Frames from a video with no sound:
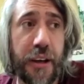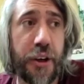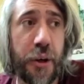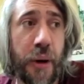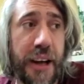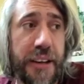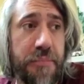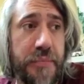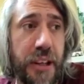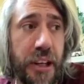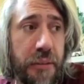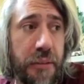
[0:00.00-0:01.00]
who i
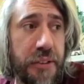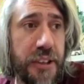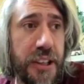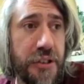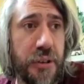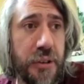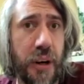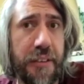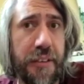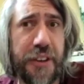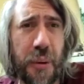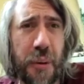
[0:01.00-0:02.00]
you know teach quite a
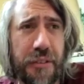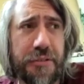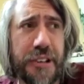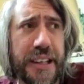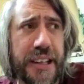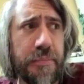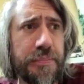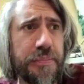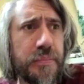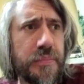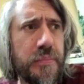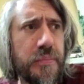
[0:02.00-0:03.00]
few of really
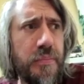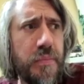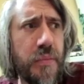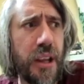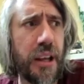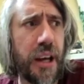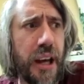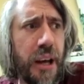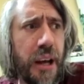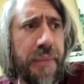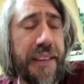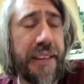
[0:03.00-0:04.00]

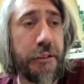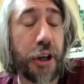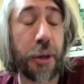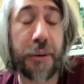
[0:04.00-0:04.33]
um, there, there were a couple of